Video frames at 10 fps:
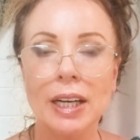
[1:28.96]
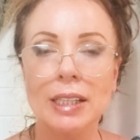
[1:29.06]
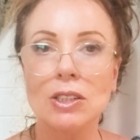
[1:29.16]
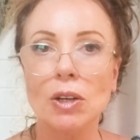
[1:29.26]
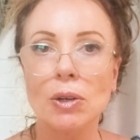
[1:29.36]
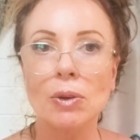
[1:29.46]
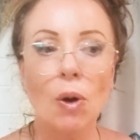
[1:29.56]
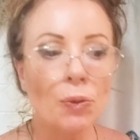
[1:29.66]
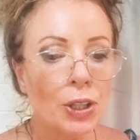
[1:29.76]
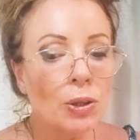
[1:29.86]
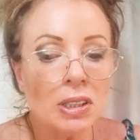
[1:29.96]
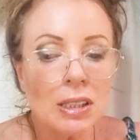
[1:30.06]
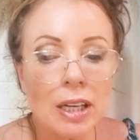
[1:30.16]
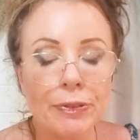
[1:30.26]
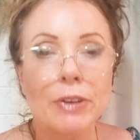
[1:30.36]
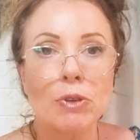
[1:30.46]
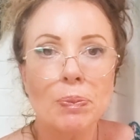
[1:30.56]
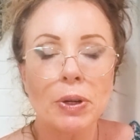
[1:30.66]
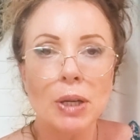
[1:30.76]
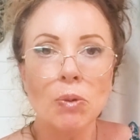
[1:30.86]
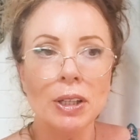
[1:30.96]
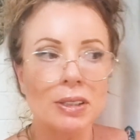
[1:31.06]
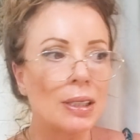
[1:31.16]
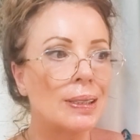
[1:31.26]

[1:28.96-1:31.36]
So the good stuff everybody wants